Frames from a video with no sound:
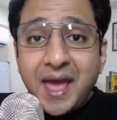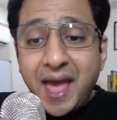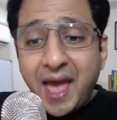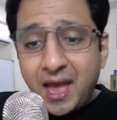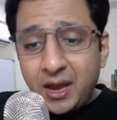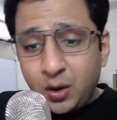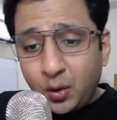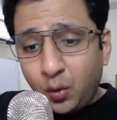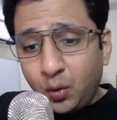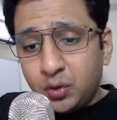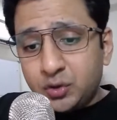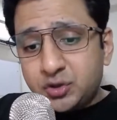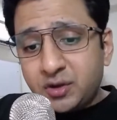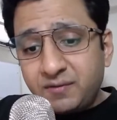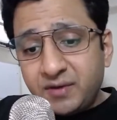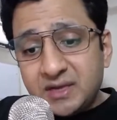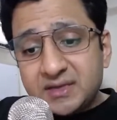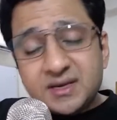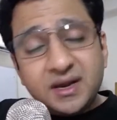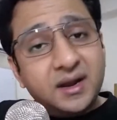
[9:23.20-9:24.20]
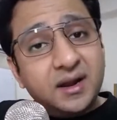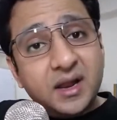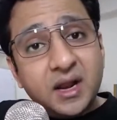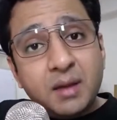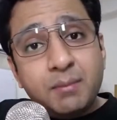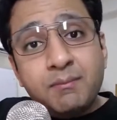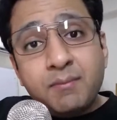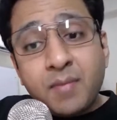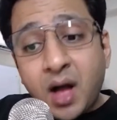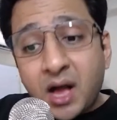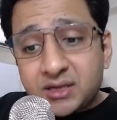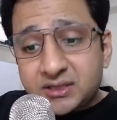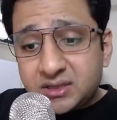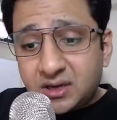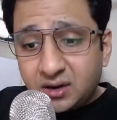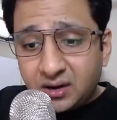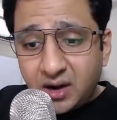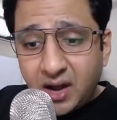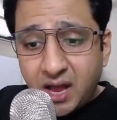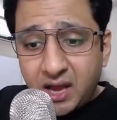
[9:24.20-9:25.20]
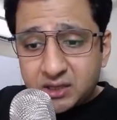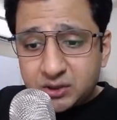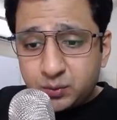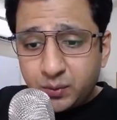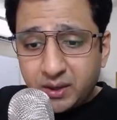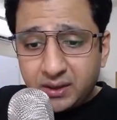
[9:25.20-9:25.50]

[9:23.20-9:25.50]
And also, I've recently done a master class